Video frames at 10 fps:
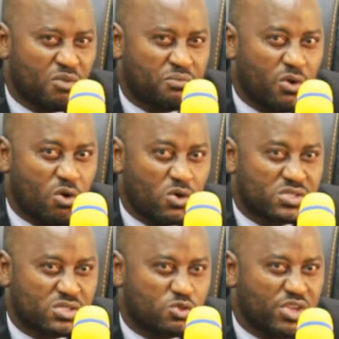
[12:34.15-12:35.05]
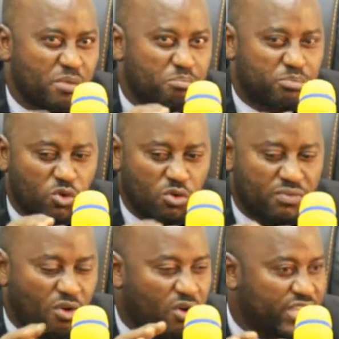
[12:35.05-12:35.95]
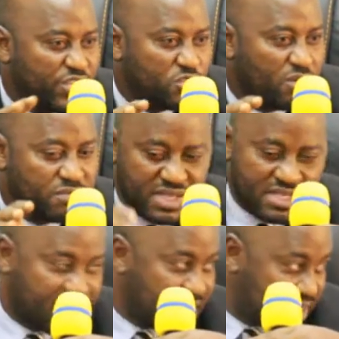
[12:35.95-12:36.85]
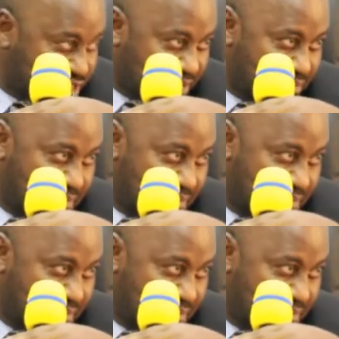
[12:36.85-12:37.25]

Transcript: for us to improve on the issue of sensitization.